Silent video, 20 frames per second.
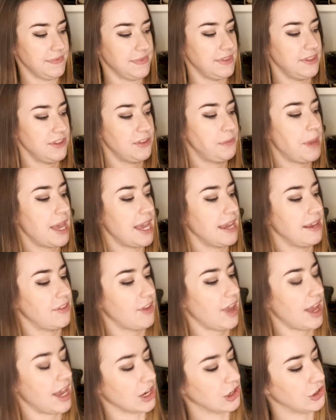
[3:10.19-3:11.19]
This bag is
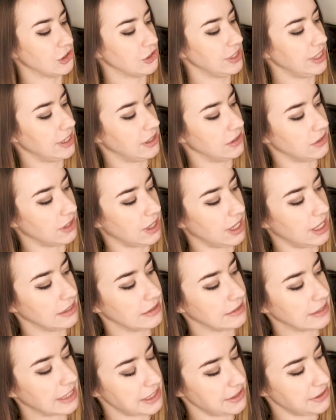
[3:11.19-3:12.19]
actually a lot
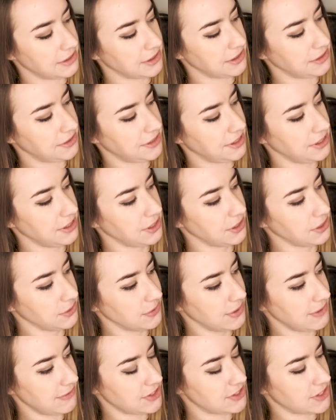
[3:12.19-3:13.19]
lighter than the
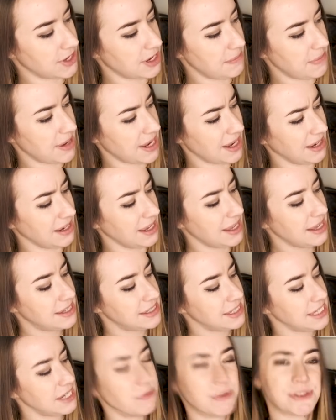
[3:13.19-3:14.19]
Louis Vuitton bag.
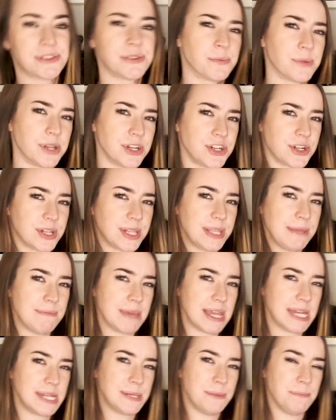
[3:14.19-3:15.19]
It was originally
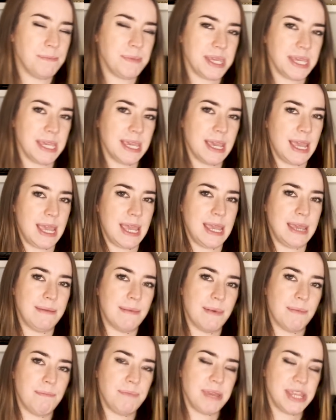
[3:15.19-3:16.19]
meant to be a
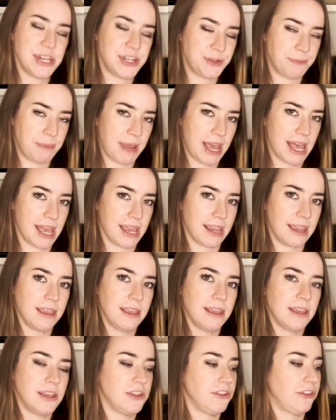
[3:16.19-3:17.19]
beach bag,
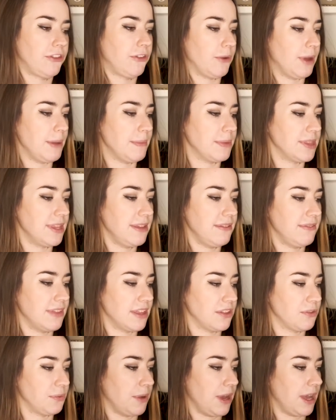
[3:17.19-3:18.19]
so I believe
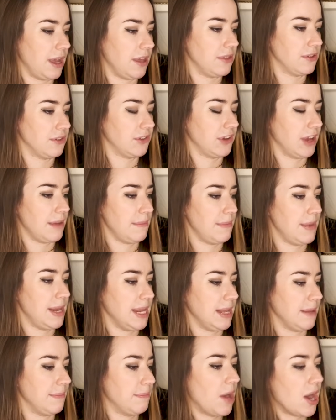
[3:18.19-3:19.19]
that's why there's not
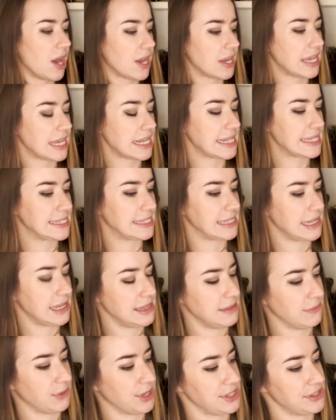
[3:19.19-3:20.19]
many pockets
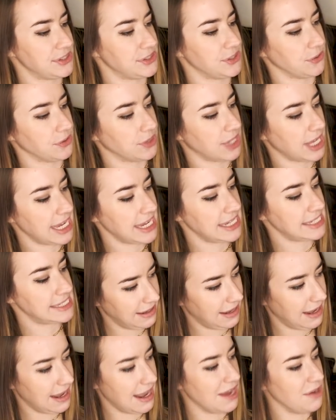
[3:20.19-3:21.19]
and why it's so light
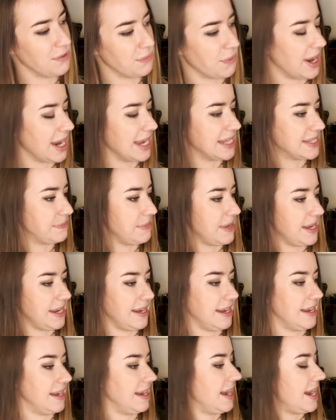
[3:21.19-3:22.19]
and why it's made
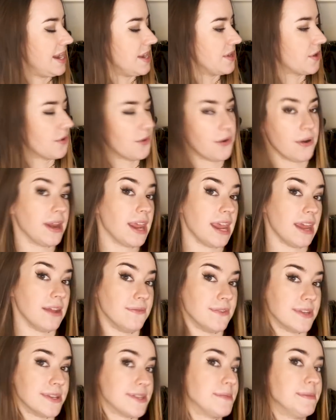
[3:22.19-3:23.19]
in a coated
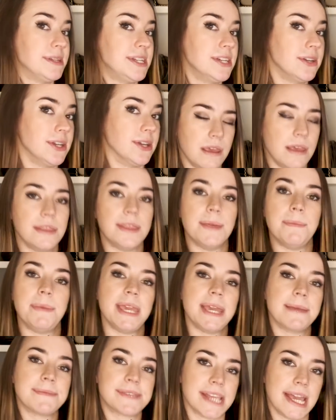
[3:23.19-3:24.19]
canvas material. The
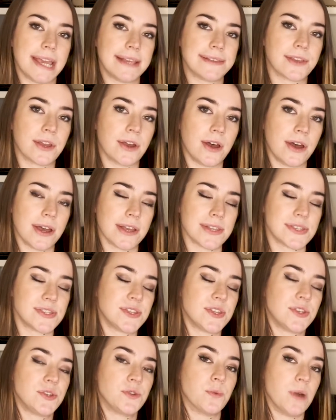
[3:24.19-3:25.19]
PM size
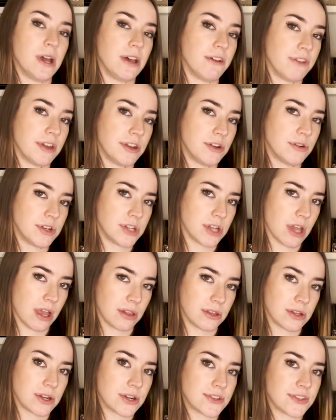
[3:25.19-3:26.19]
costs
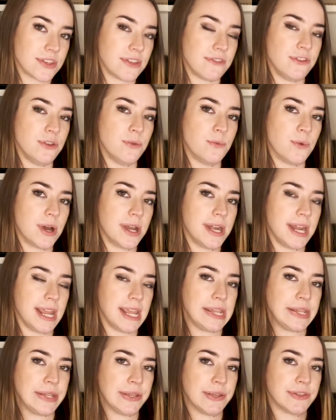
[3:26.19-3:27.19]
$1,200. If you want
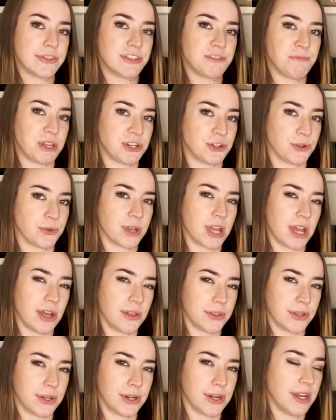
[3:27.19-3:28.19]
a special
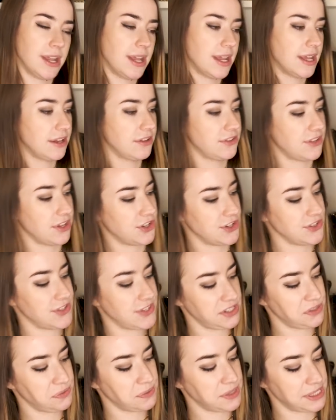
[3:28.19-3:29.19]
color such as
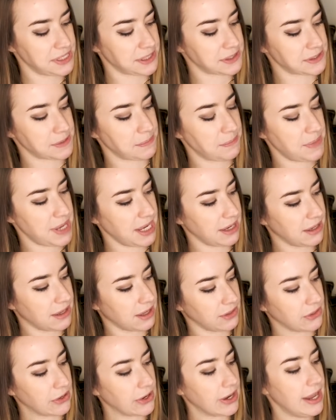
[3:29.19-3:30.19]
this one, this is a pink
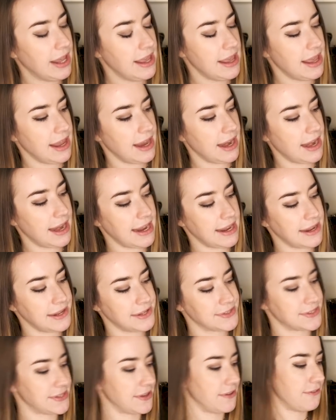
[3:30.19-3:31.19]
color, it
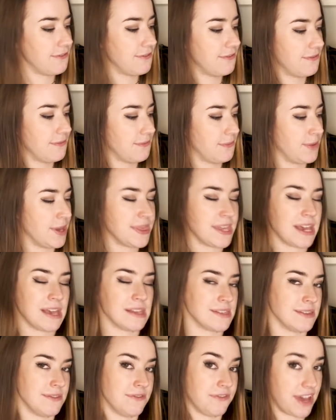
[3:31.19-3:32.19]
is
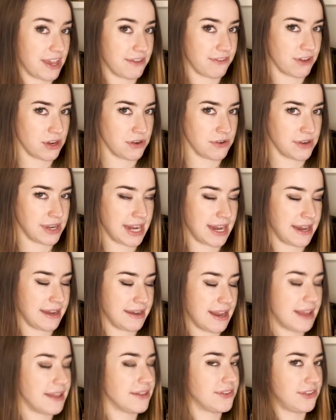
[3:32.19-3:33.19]

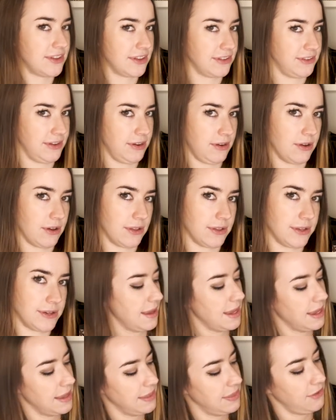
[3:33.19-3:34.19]

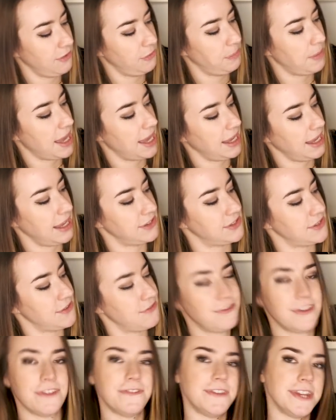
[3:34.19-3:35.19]
$1,560. This bag is
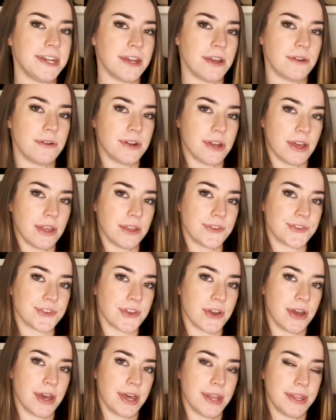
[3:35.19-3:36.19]
$1,500
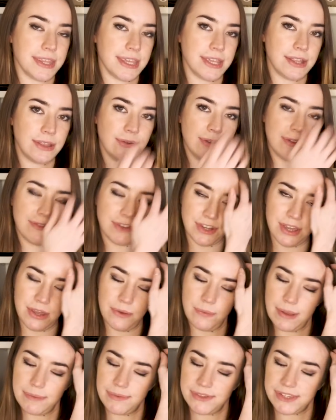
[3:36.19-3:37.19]
on the Louis Vuitton
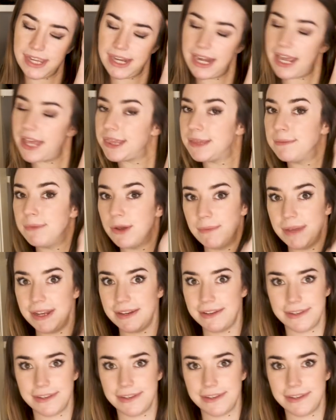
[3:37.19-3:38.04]
website at the moment.